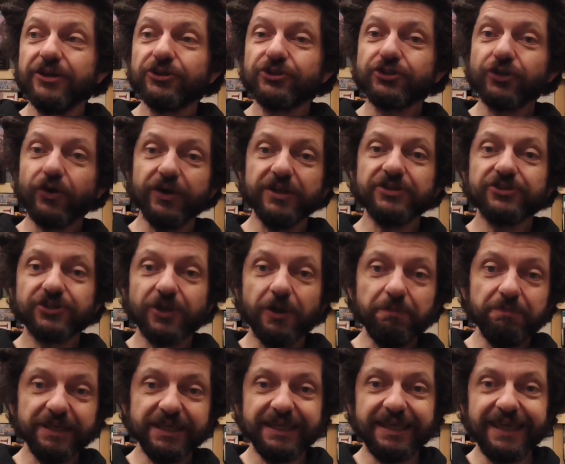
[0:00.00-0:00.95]
So in
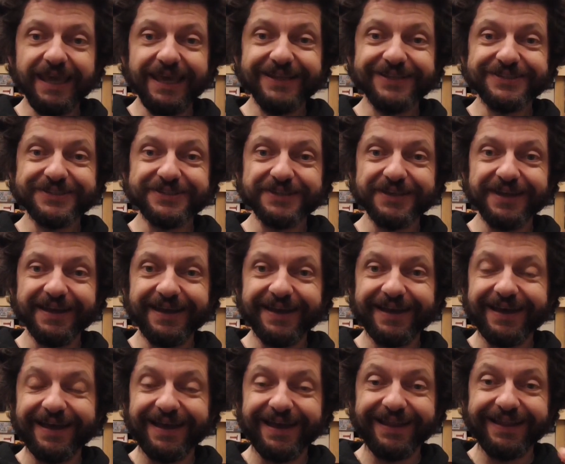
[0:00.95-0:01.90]
Zombie Kidz,
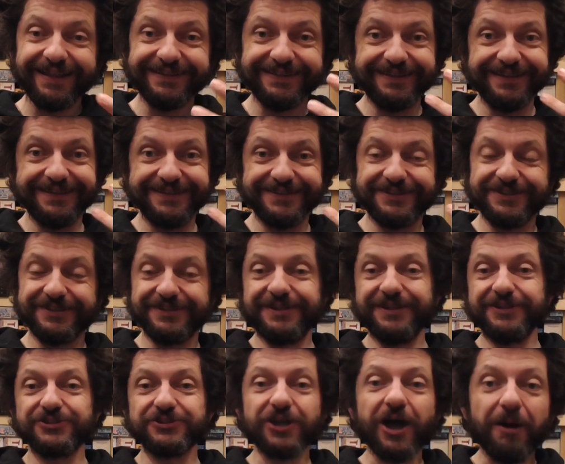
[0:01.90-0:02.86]
uh, the,
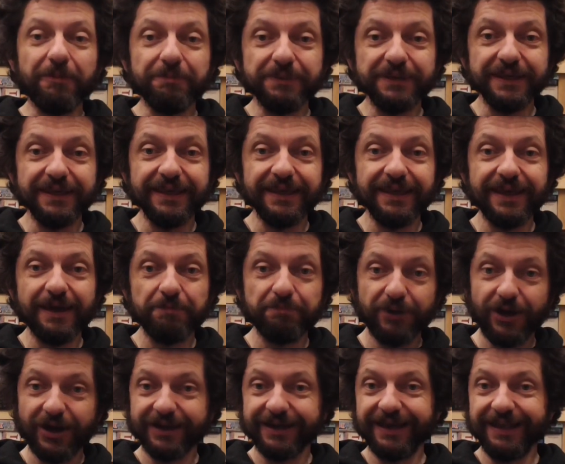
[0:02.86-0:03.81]
the zombie
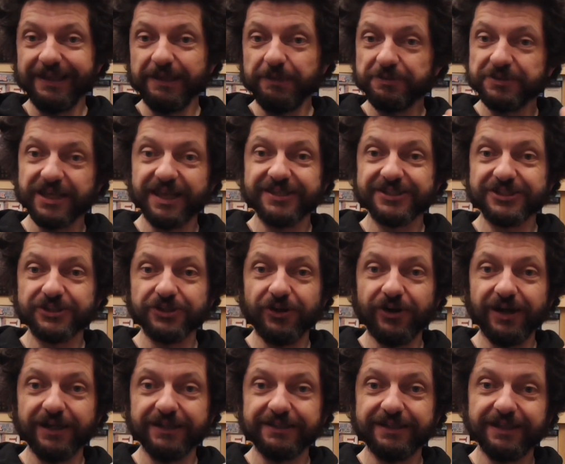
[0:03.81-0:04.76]
apocalypse has
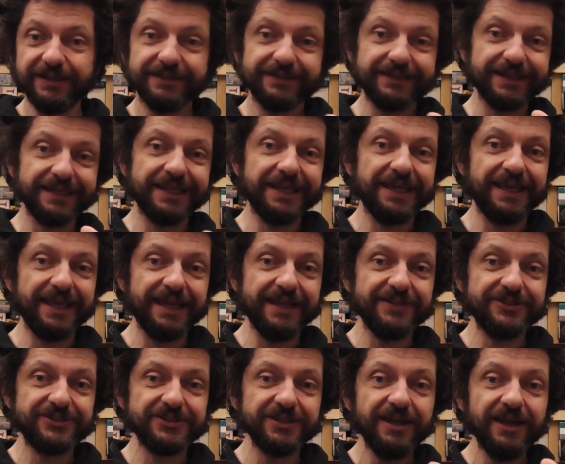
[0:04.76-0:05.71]
started. The
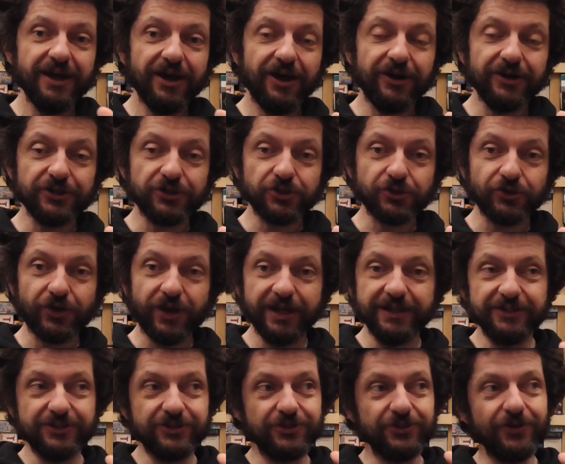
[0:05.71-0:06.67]
kids are
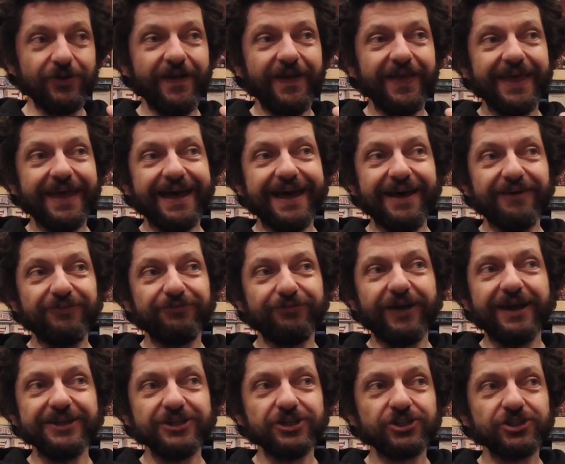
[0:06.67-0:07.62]
trying to uh,
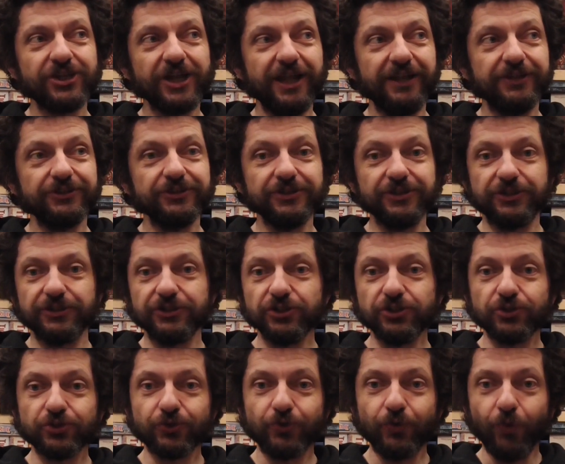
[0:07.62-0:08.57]
find shelter in their
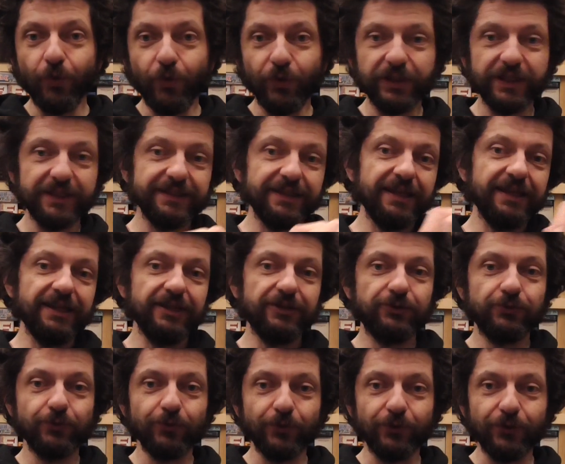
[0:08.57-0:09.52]
school and they
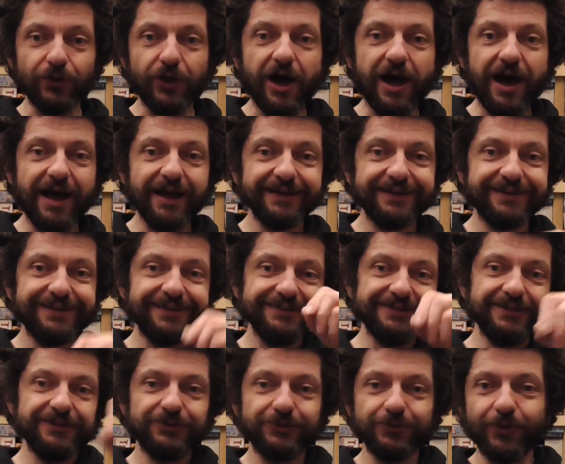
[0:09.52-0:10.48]
need to lock
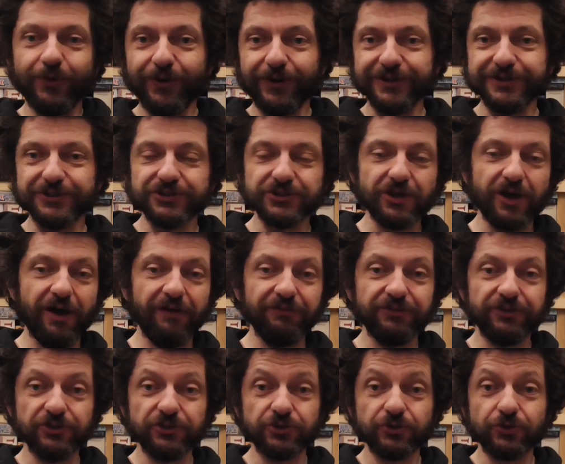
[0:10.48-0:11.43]
the doors
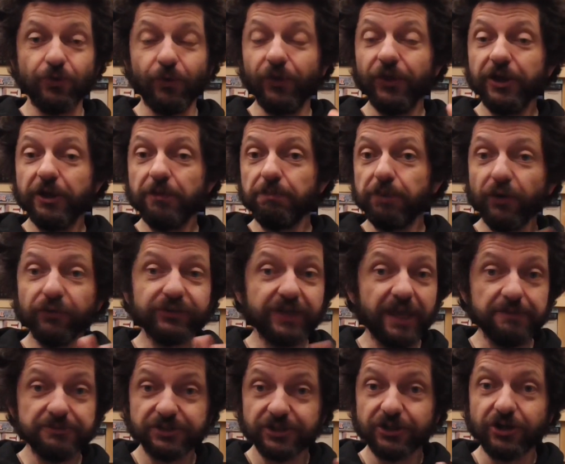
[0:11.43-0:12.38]
of the school. Both
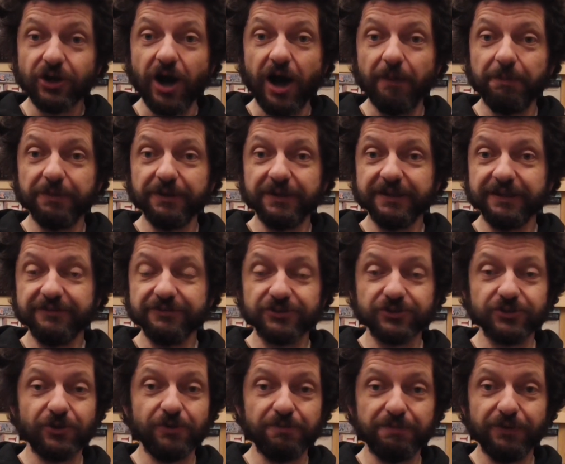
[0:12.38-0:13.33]
games are cooperative,
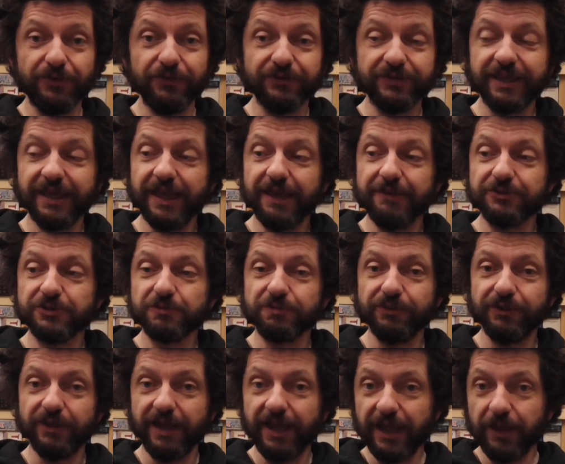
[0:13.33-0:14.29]
so both games
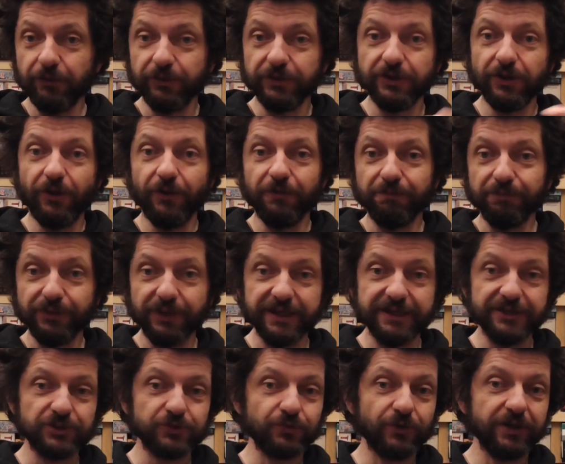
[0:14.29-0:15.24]
play with all
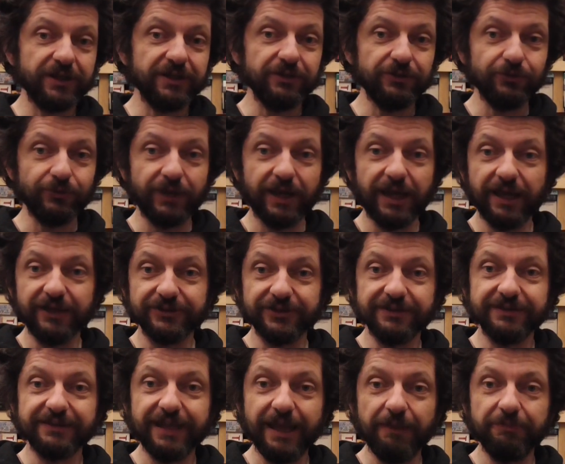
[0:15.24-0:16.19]
players working together
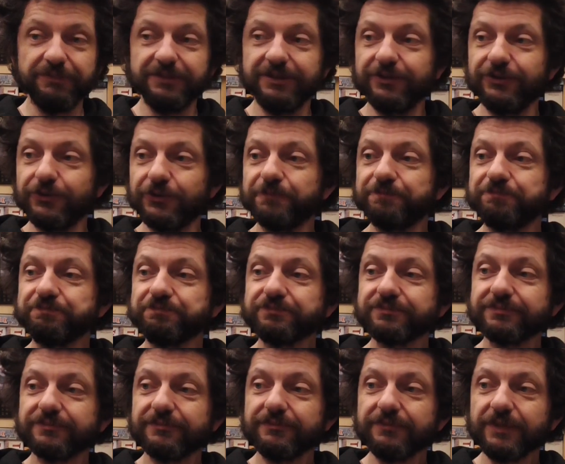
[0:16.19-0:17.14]
attempting to
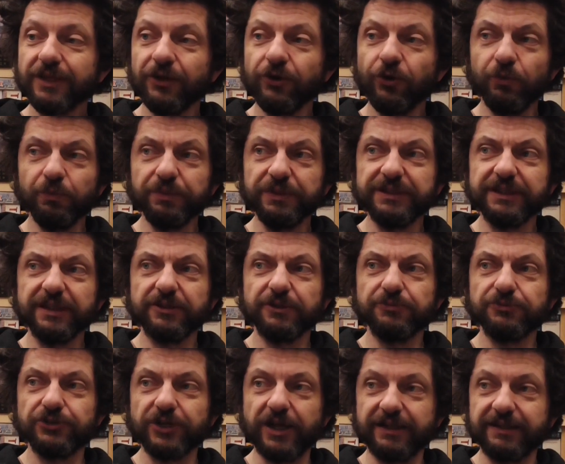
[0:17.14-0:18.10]
completed
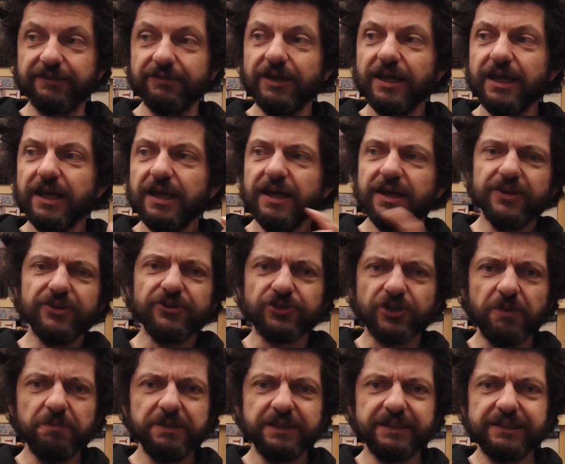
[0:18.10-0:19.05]
objective.
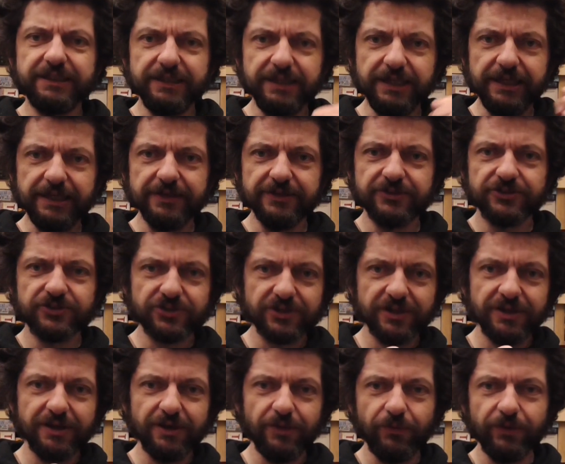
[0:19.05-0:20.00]
Zombie teens
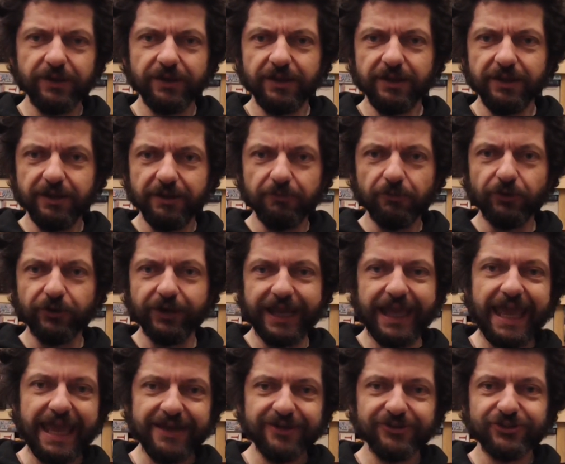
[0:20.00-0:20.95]
we uh, were a little more
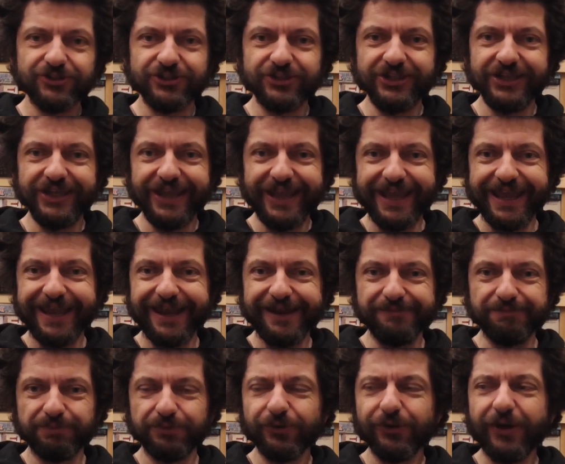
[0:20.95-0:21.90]
angsty
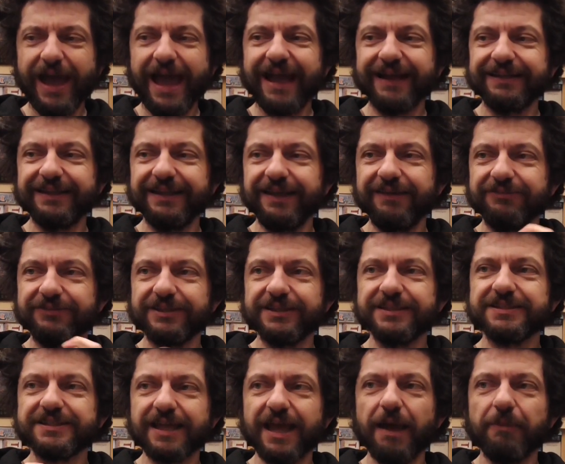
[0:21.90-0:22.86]
and proactive.
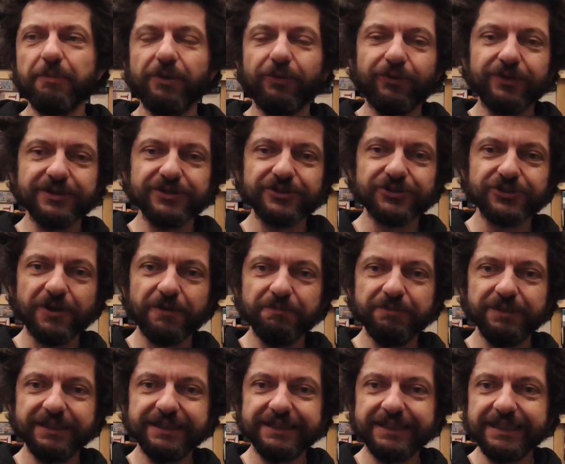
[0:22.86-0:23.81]
This time, our
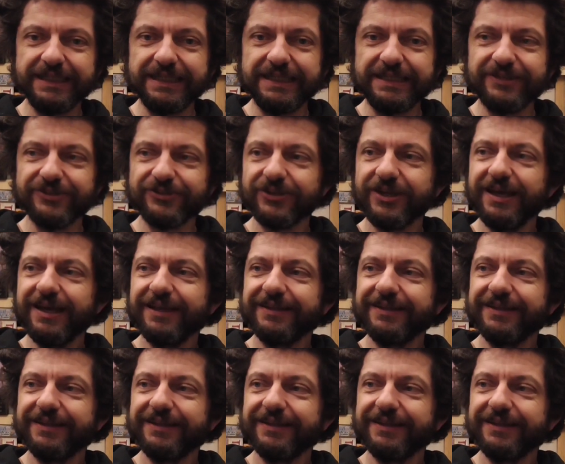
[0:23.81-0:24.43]
zombie teens,